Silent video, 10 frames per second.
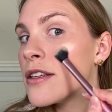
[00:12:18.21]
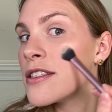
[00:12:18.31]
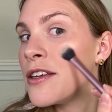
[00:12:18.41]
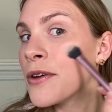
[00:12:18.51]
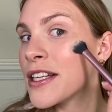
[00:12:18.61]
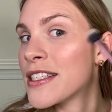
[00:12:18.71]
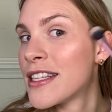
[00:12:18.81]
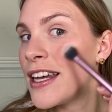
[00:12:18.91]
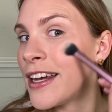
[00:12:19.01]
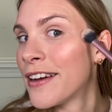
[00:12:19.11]
So you can
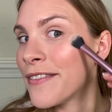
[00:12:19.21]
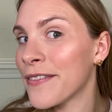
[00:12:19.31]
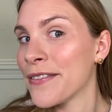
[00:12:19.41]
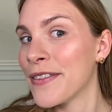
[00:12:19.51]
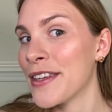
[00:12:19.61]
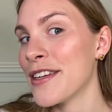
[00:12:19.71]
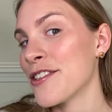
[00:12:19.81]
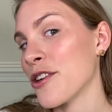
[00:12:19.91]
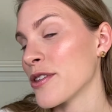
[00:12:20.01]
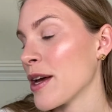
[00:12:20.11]
see,
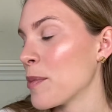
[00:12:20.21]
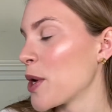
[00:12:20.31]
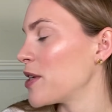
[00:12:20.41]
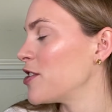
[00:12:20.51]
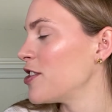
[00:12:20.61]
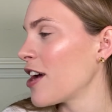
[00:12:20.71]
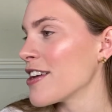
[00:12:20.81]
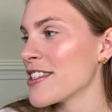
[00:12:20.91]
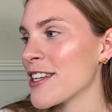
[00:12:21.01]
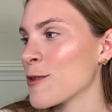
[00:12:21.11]
shows up
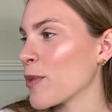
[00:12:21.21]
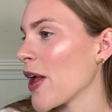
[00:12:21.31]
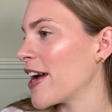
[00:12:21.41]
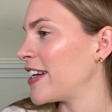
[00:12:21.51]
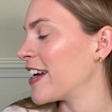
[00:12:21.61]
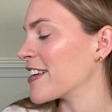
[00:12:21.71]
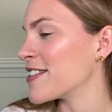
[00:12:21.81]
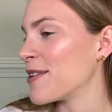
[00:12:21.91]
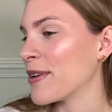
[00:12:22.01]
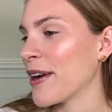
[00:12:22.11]
just as blinding as
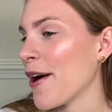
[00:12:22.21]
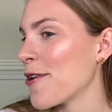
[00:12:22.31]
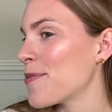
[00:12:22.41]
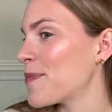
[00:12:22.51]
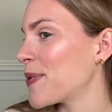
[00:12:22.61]
you would hope.